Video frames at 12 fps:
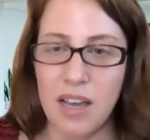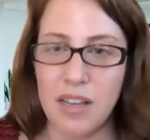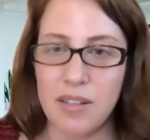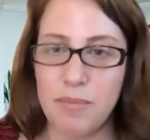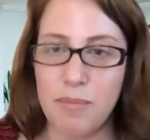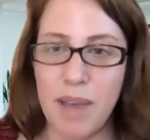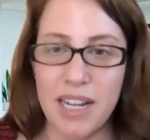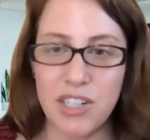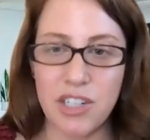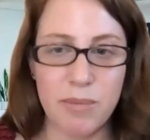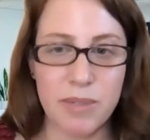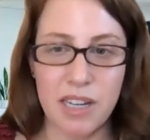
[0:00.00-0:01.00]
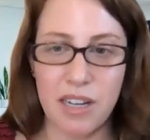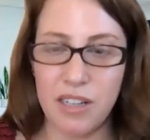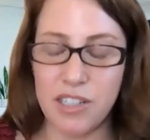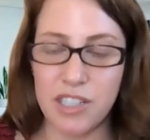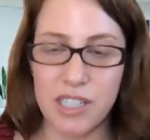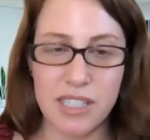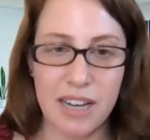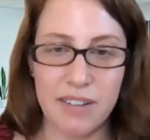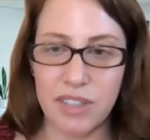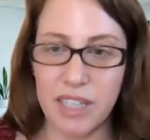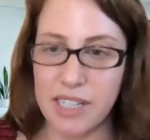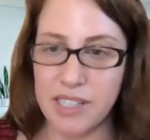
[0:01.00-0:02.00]
Many dermatologists have
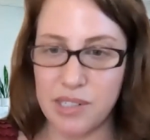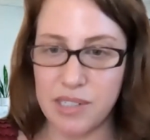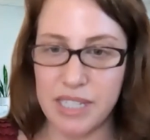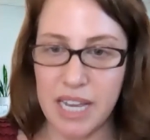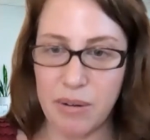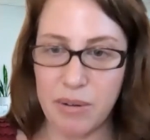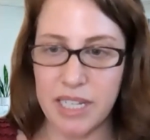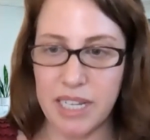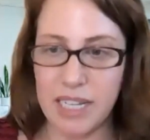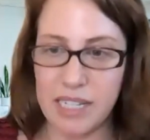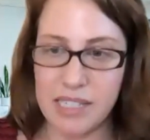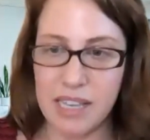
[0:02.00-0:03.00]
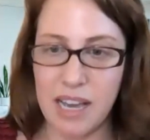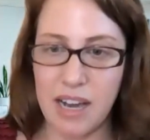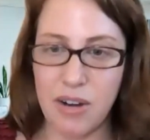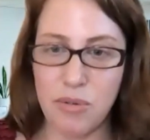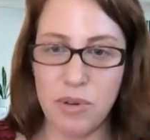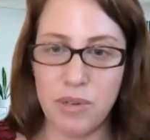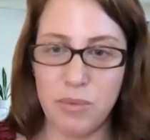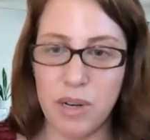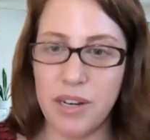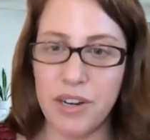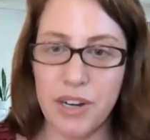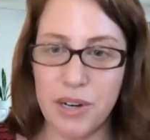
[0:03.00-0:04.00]
lasers nowadays. How would
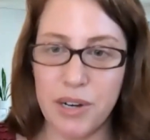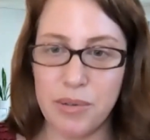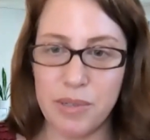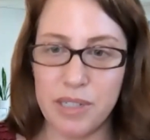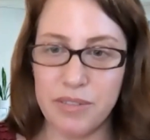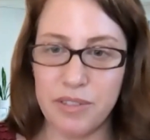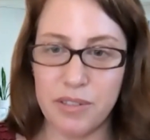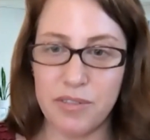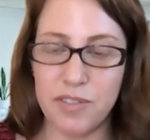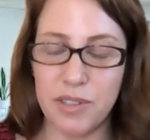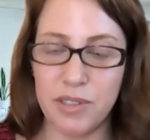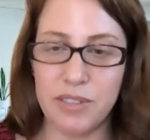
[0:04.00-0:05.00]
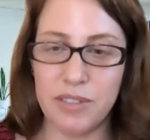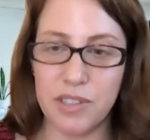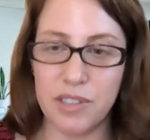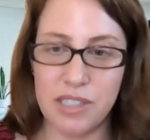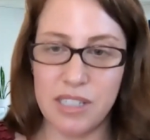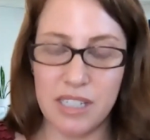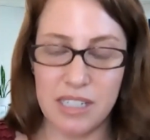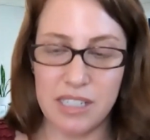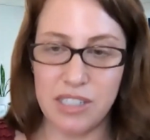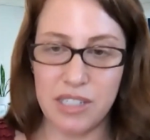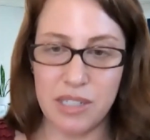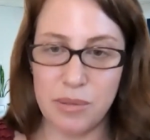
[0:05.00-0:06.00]
one know if they're fully versed in
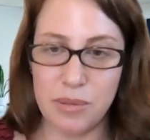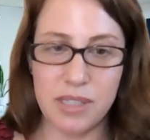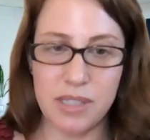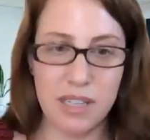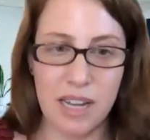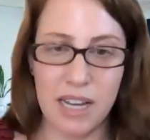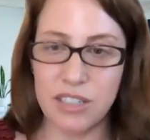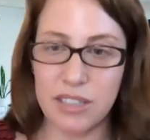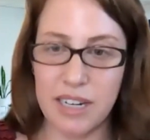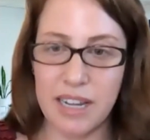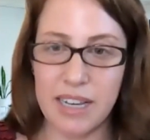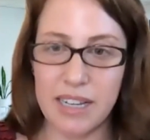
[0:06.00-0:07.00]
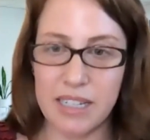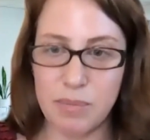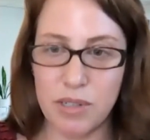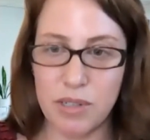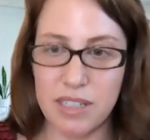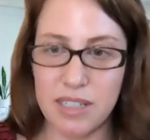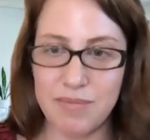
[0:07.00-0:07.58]
its use and actually an expert?